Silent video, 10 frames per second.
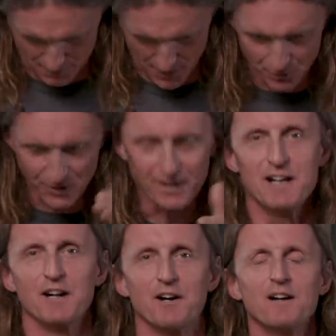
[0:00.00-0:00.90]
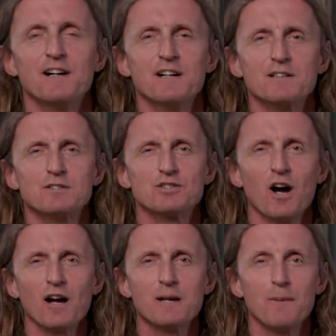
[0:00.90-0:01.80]
But I'm really here to
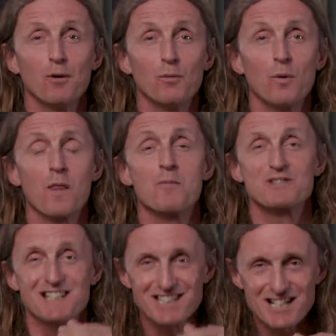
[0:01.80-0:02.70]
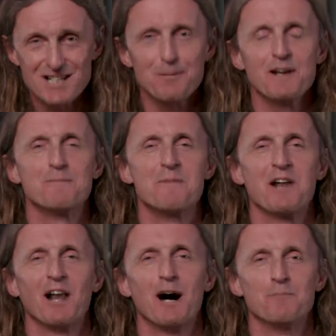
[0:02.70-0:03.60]
talk about one of the most anticipated
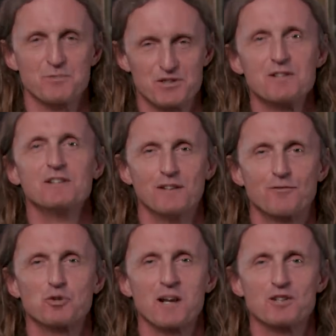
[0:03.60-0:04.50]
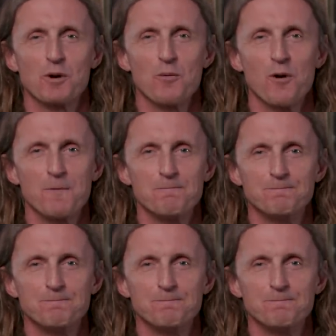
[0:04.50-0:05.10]
metal albums of 2021.